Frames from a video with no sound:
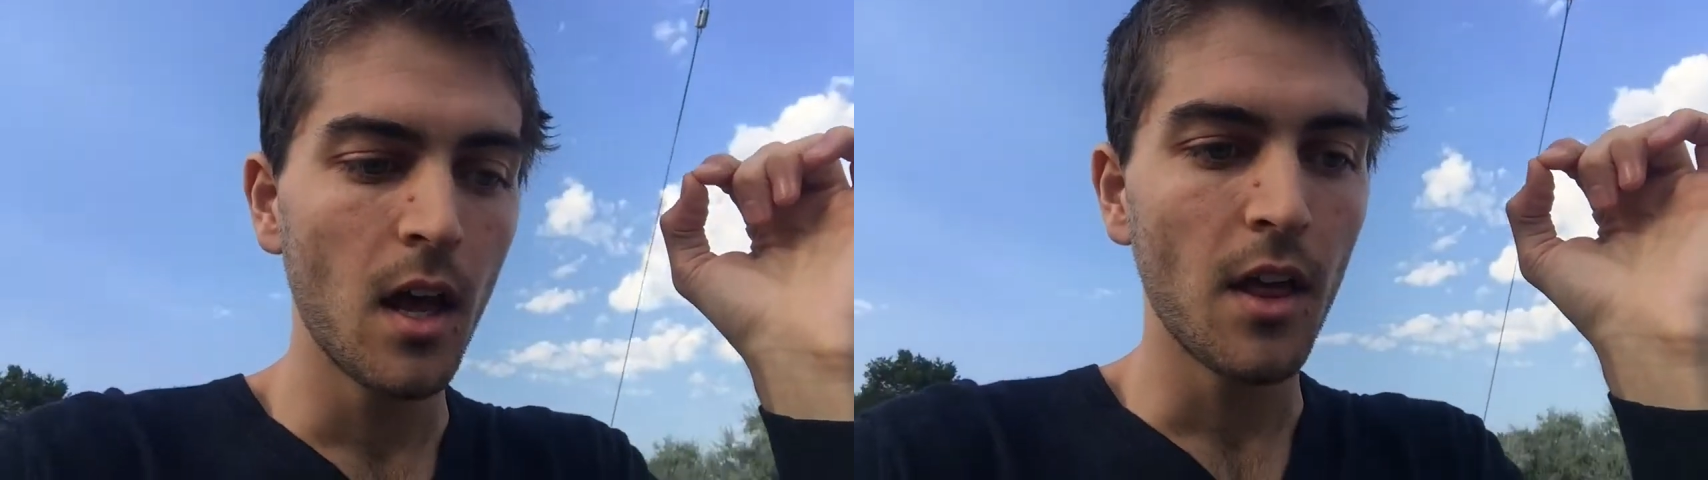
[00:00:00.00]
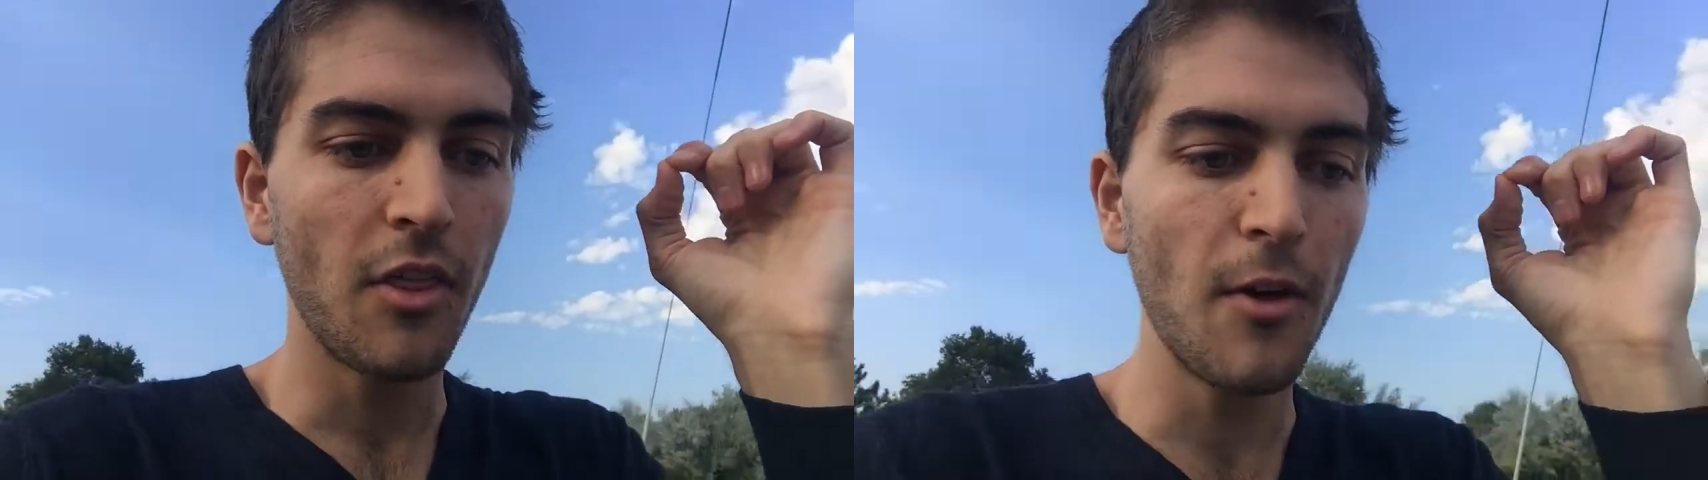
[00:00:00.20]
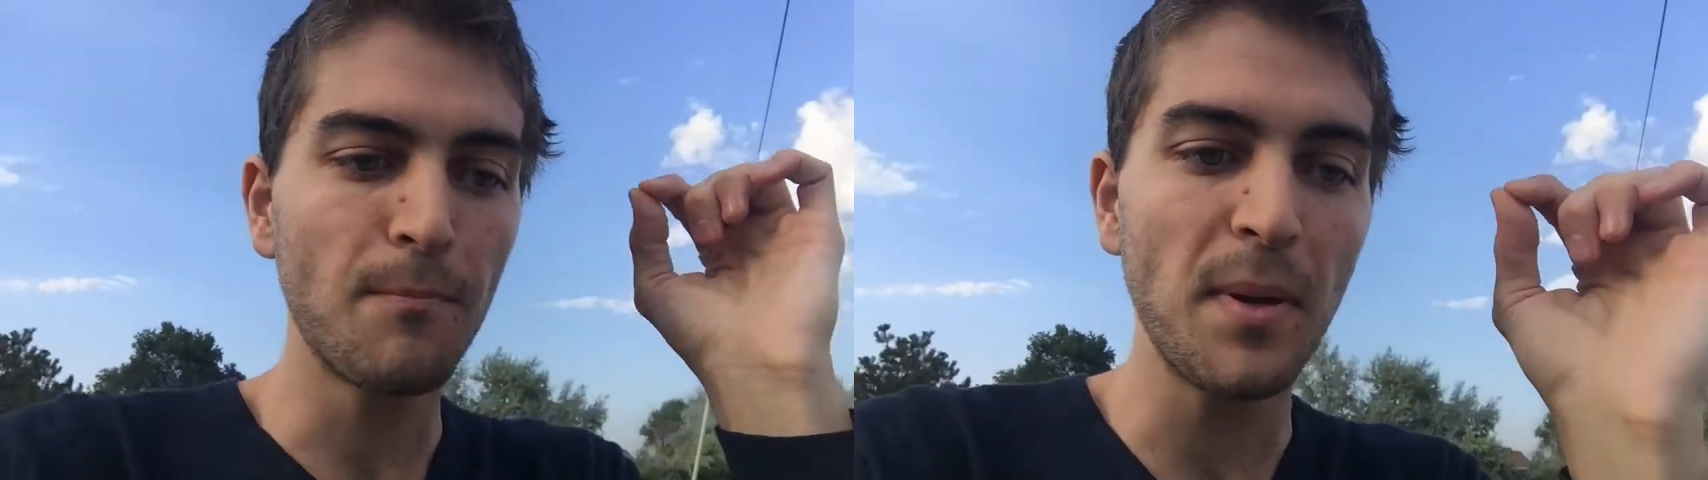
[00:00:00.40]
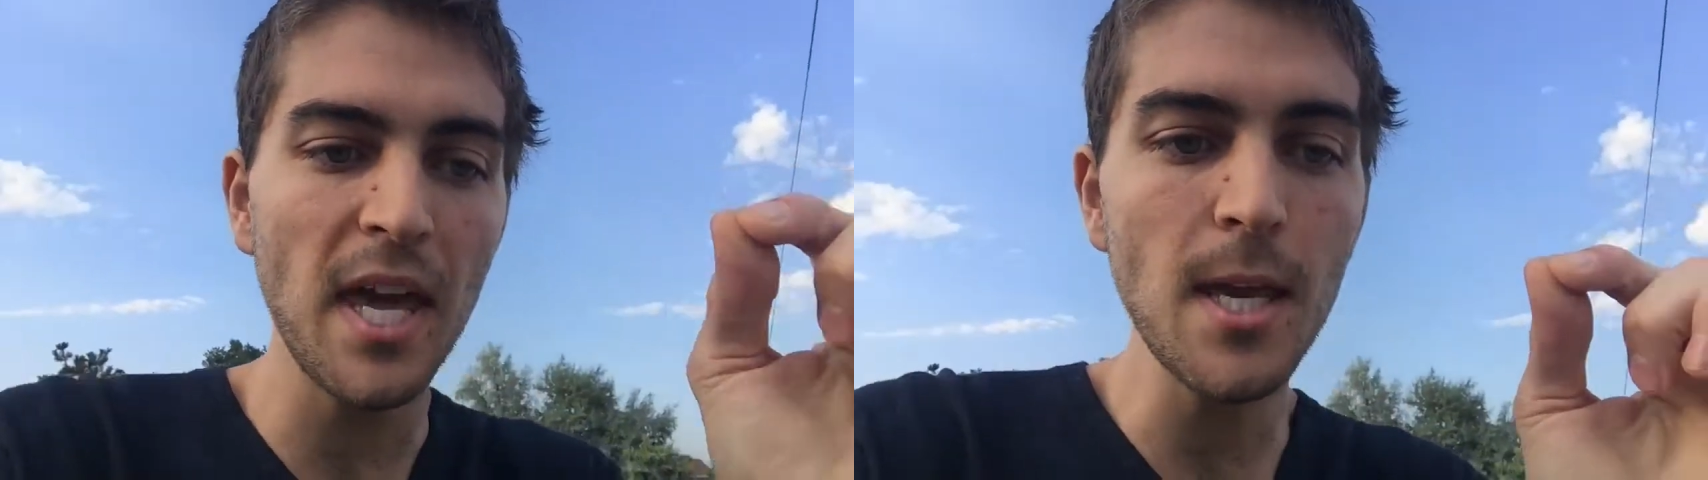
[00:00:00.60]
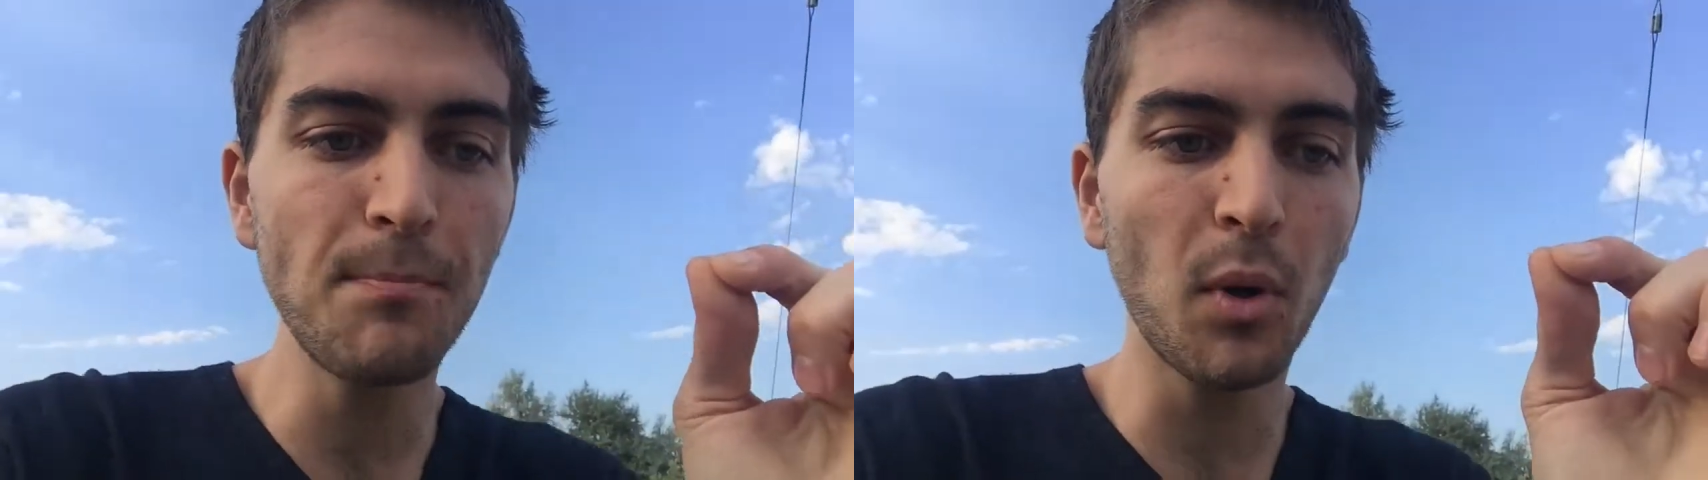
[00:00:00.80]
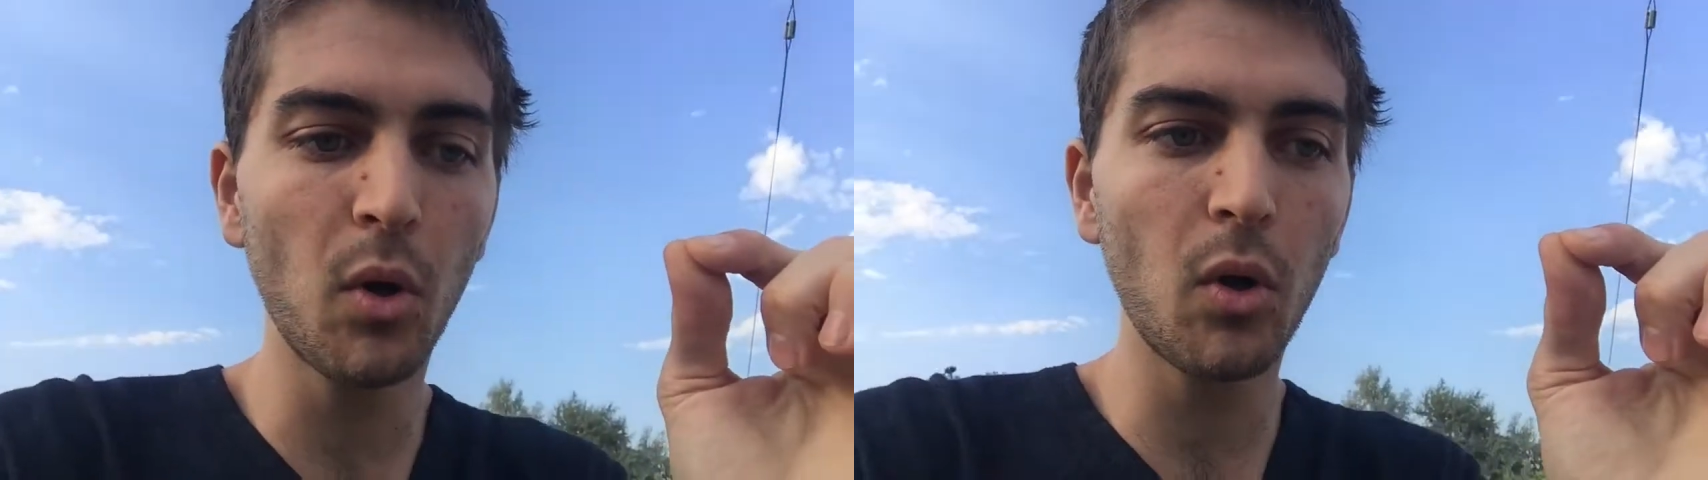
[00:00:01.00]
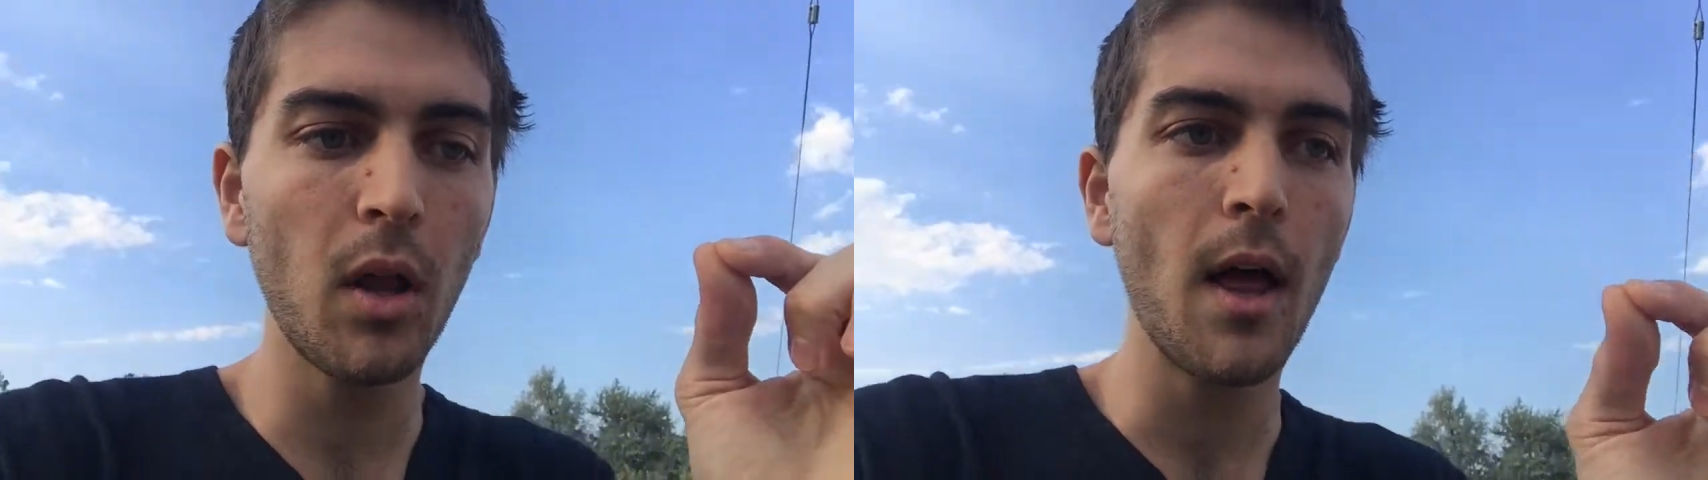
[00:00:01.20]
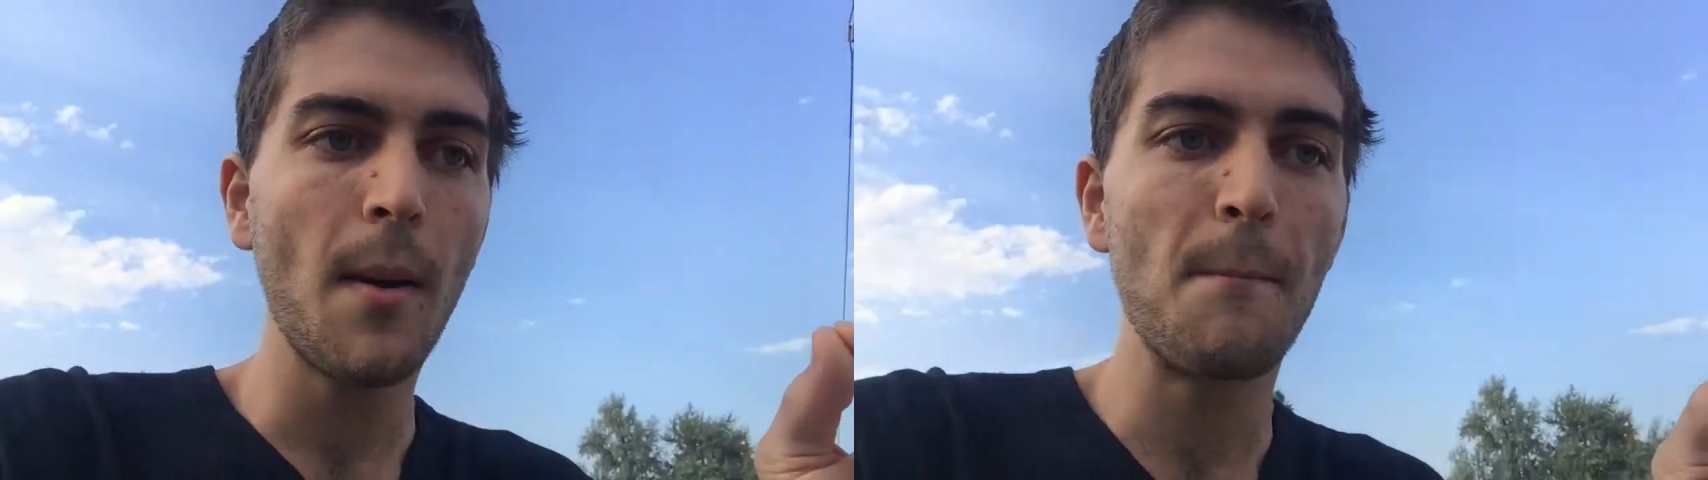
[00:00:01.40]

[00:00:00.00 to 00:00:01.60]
the people